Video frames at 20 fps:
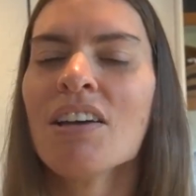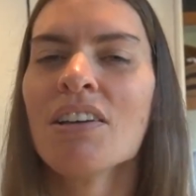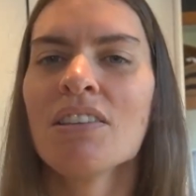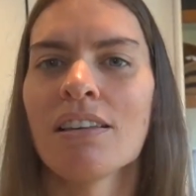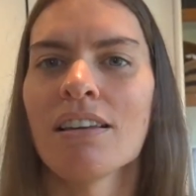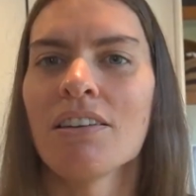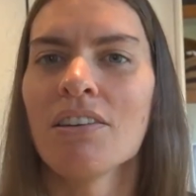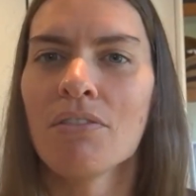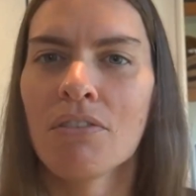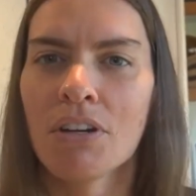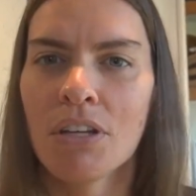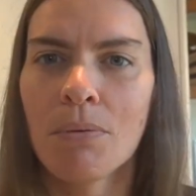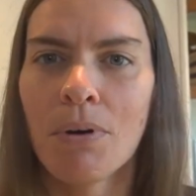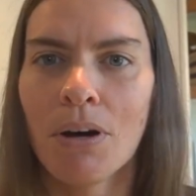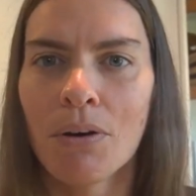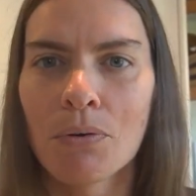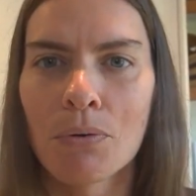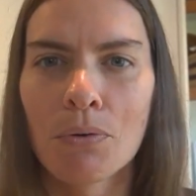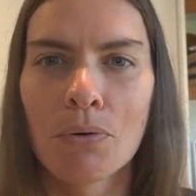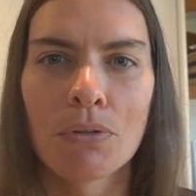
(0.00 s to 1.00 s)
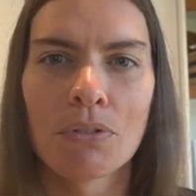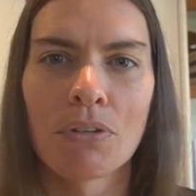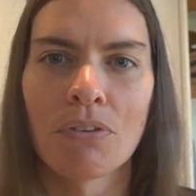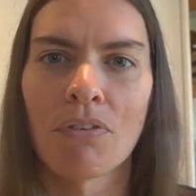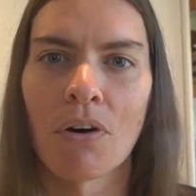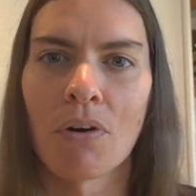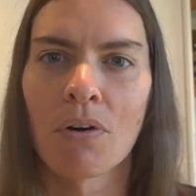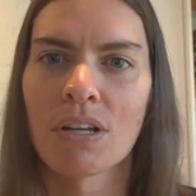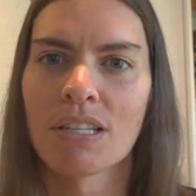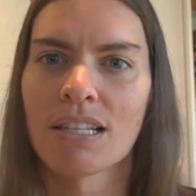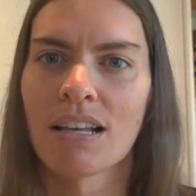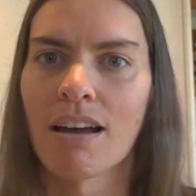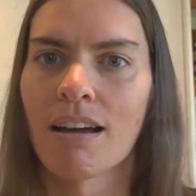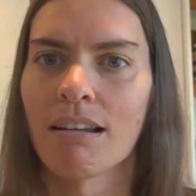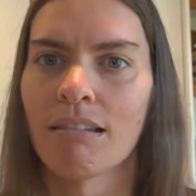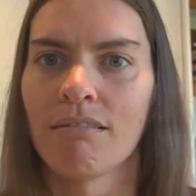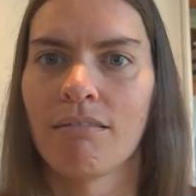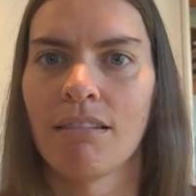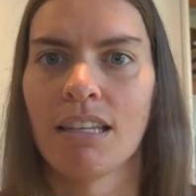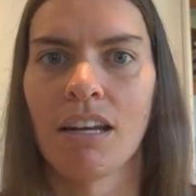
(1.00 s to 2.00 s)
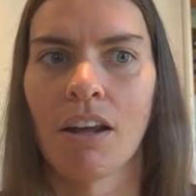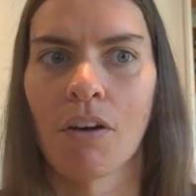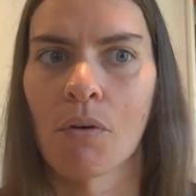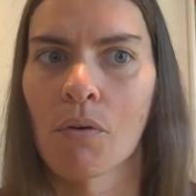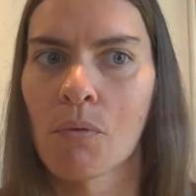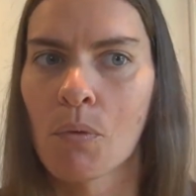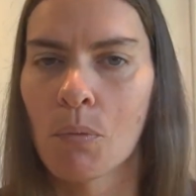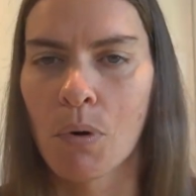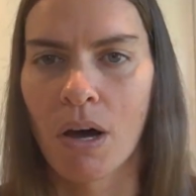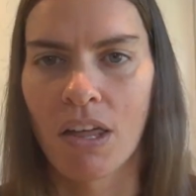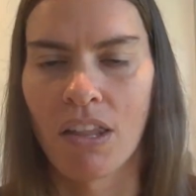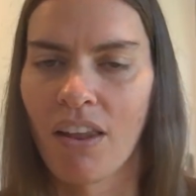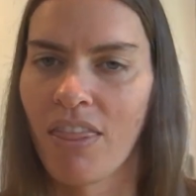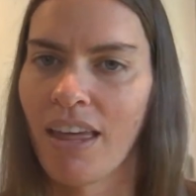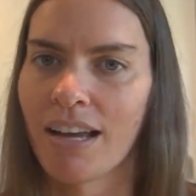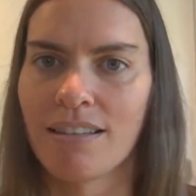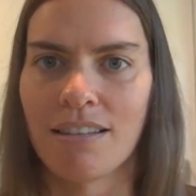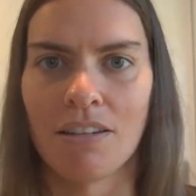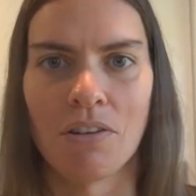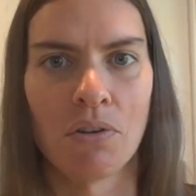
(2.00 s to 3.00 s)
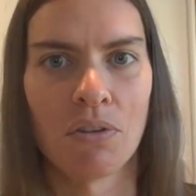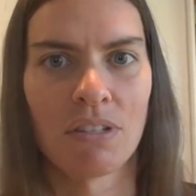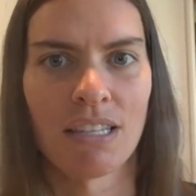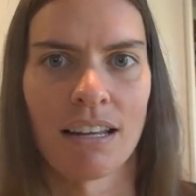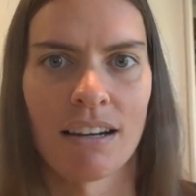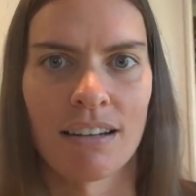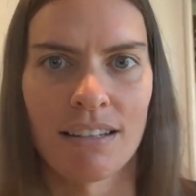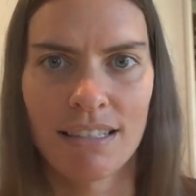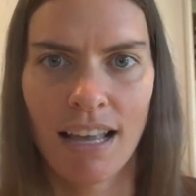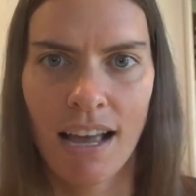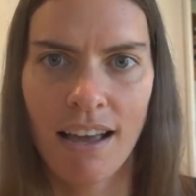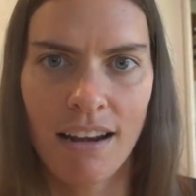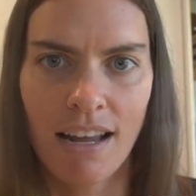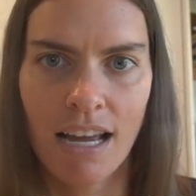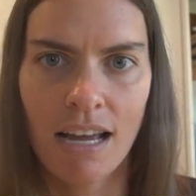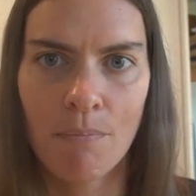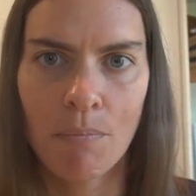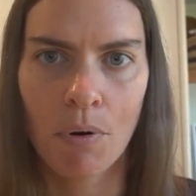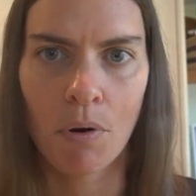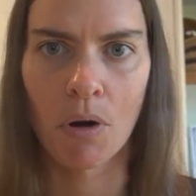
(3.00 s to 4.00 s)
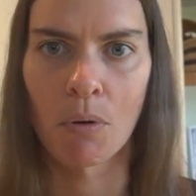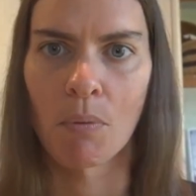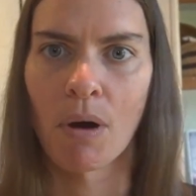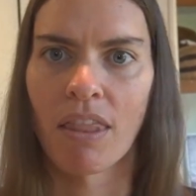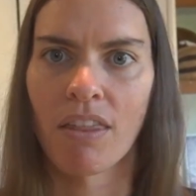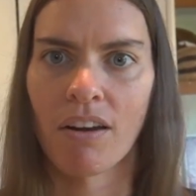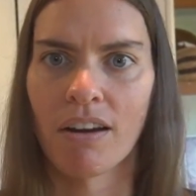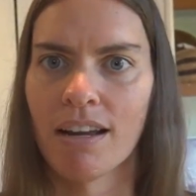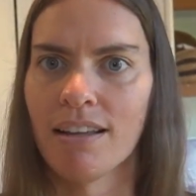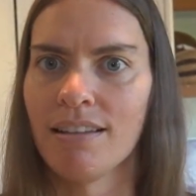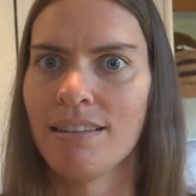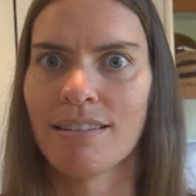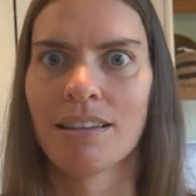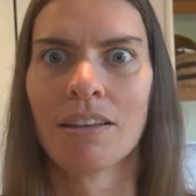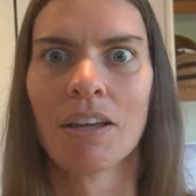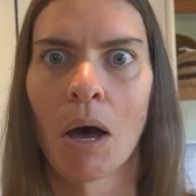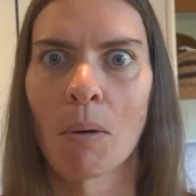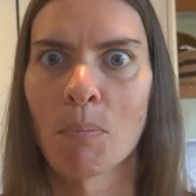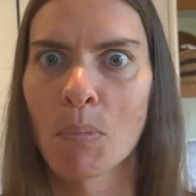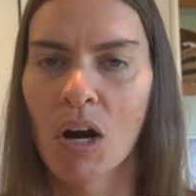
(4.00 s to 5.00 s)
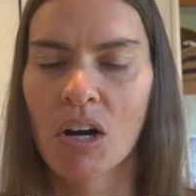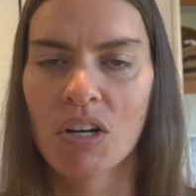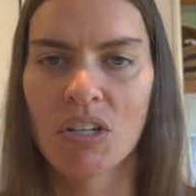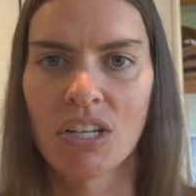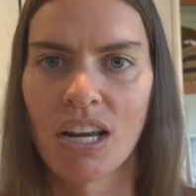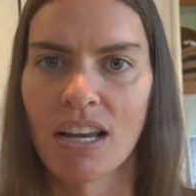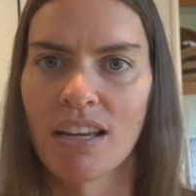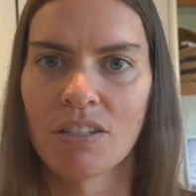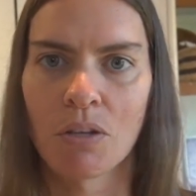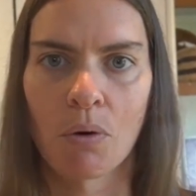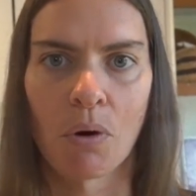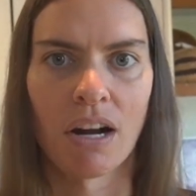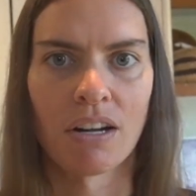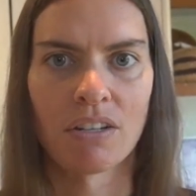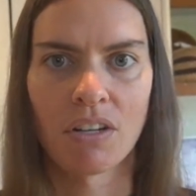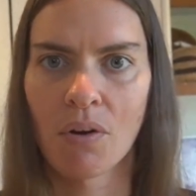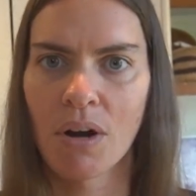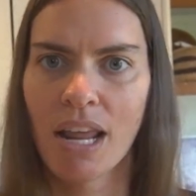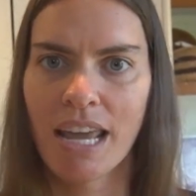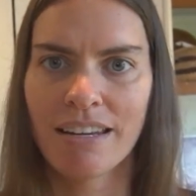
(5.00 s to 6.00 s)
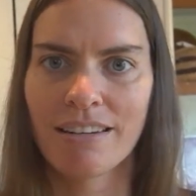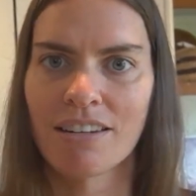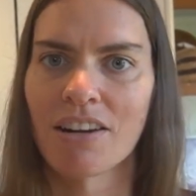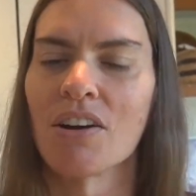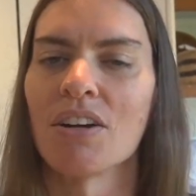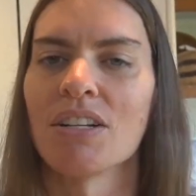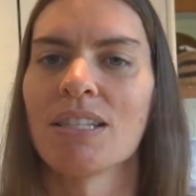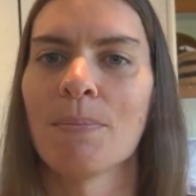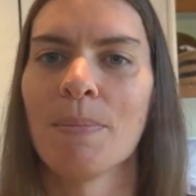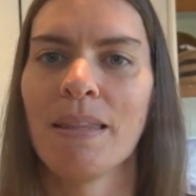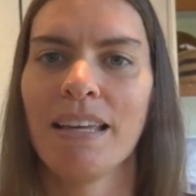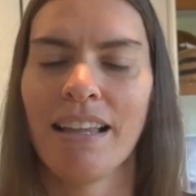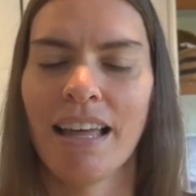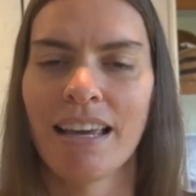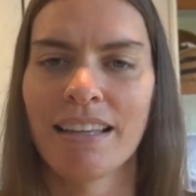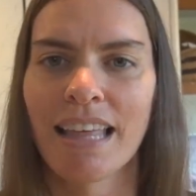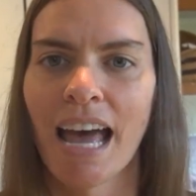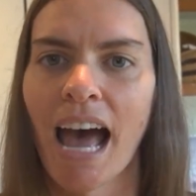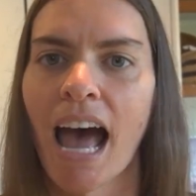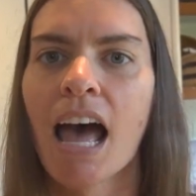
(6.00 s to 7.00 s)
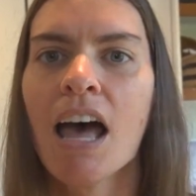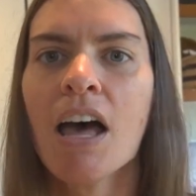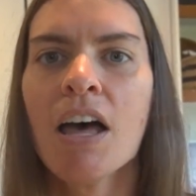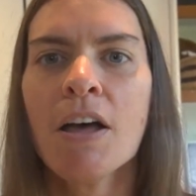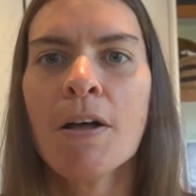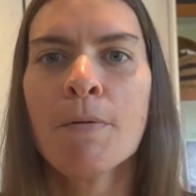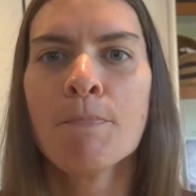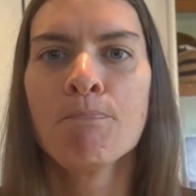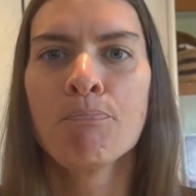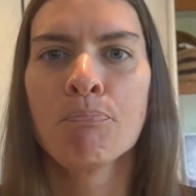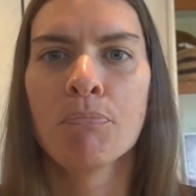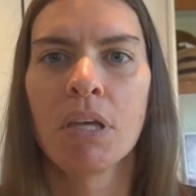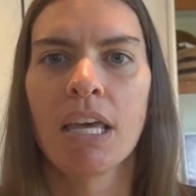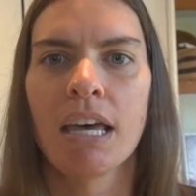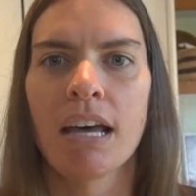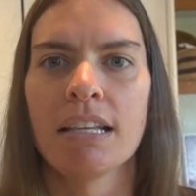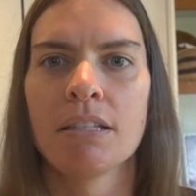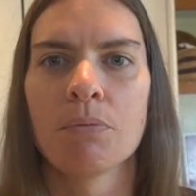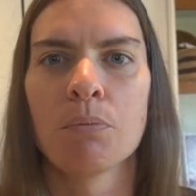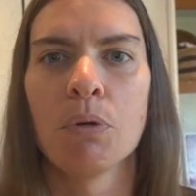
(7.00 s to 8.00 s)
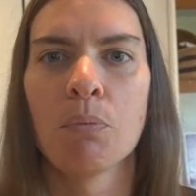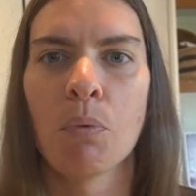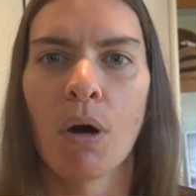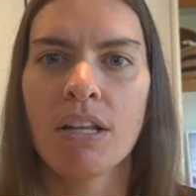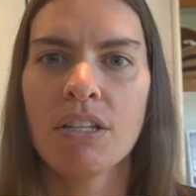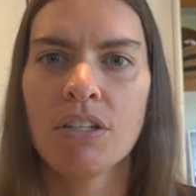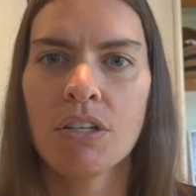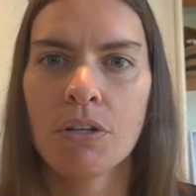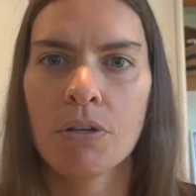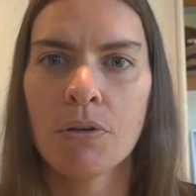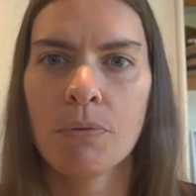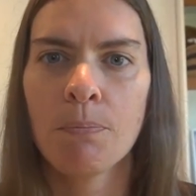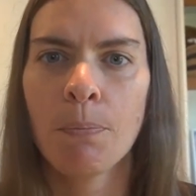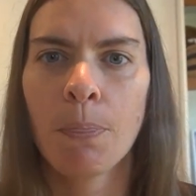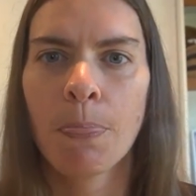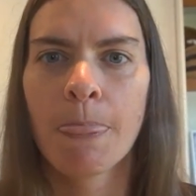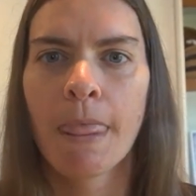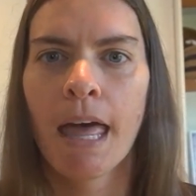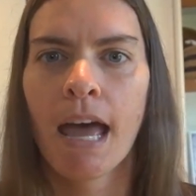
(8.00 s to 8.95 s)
So you really want Google to focus on, whether that's a newsletter sign up or whether it's a purchase or a donation or something like that, because we want to